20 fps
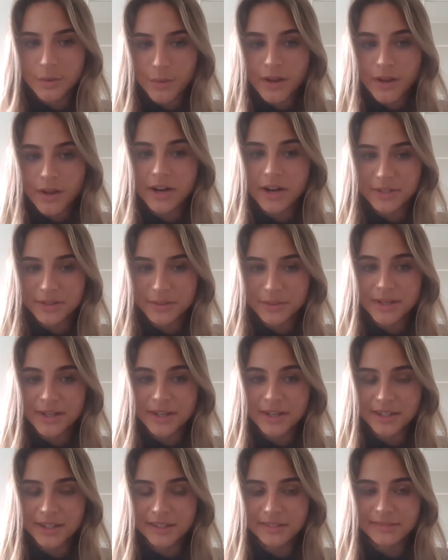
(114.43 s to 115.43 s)
We are.
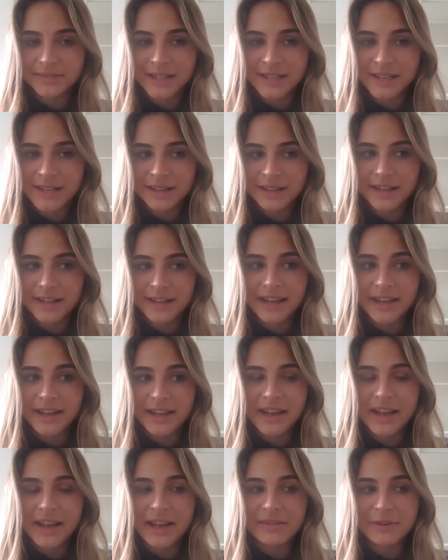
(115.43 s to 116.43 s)
We are. Like
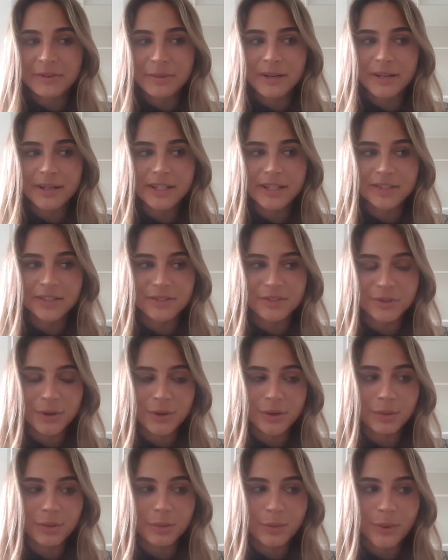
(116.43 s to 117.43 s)
everybody is
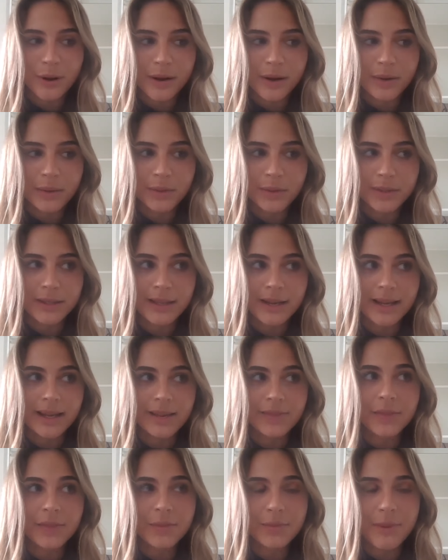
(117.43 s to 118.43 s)
controlled by, with
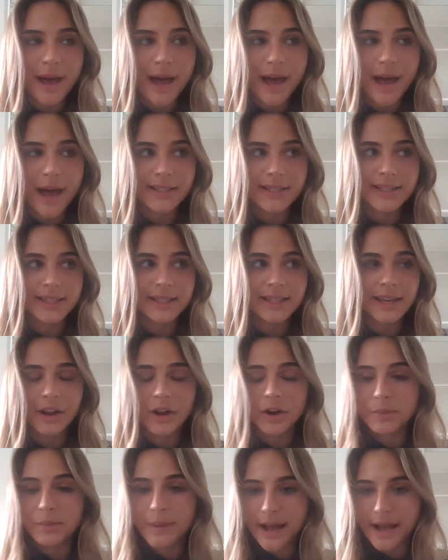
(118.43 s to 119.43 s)
like the banks and
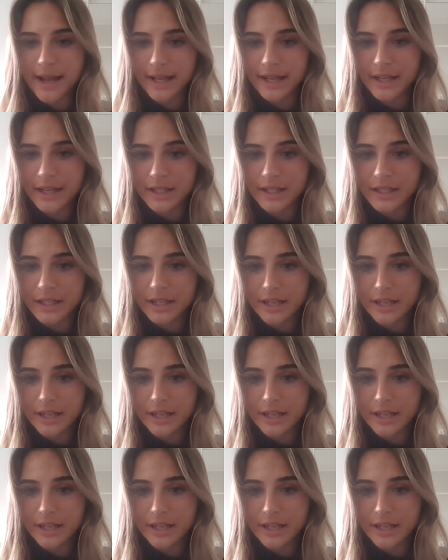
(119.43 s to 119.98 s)
like our bank